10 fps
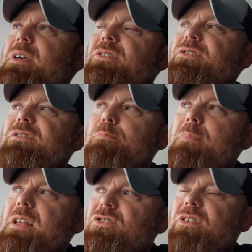a
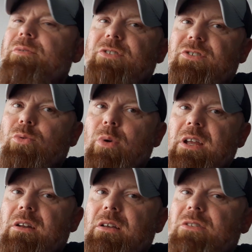smidgen of
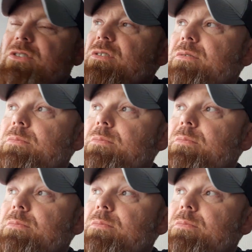sweetness,